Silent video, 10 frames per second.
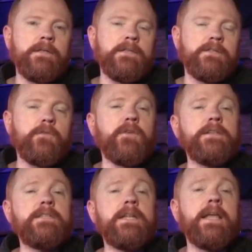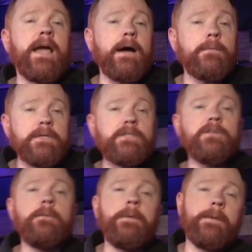So friends, today I want
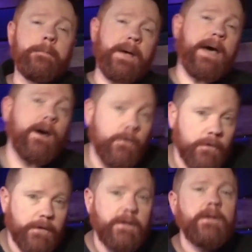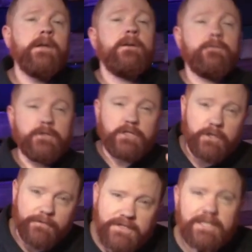you to be empowered for
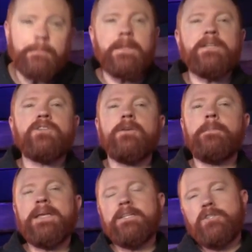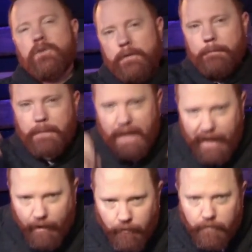service and ministry, because you're
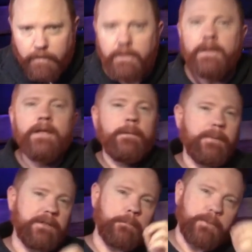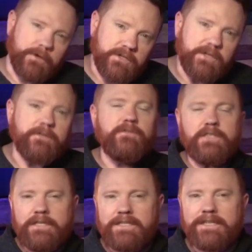empowered by the person of
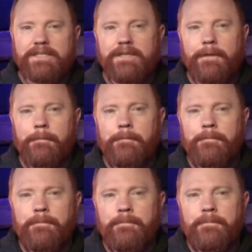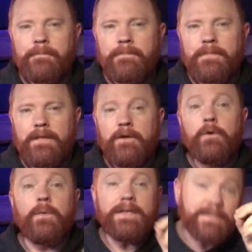Jesus,
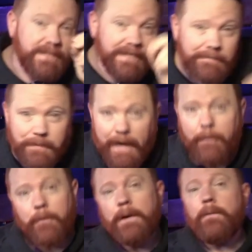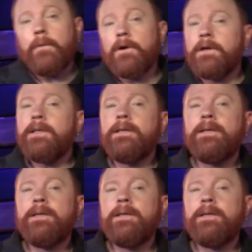who is the empowering word.